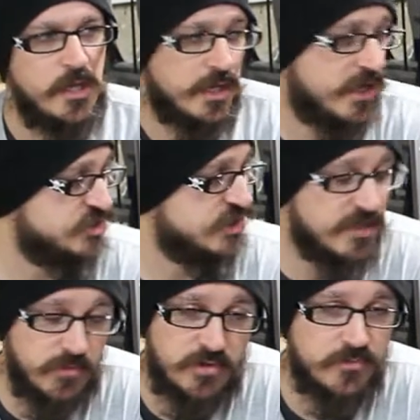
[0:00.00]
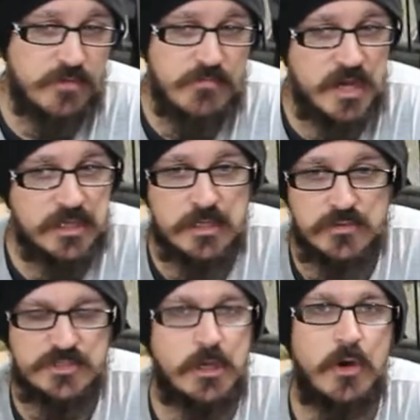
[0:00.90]
And I actually had a Mark III many
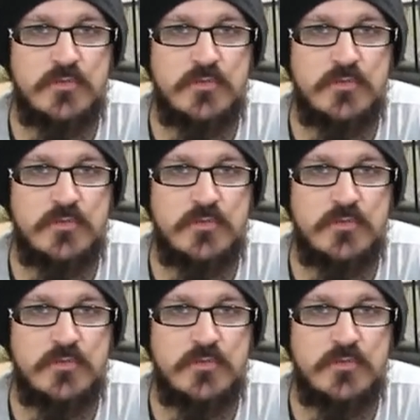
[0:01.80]
years ago.